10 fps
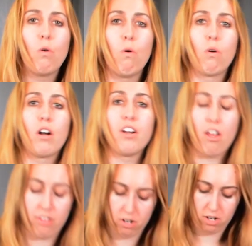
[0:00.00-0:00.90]
or
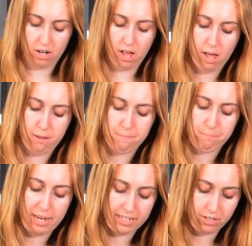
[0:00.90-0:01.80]
another
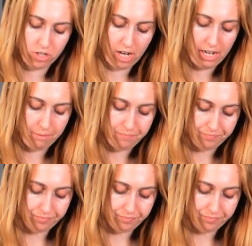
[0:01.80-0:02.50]
baking tray.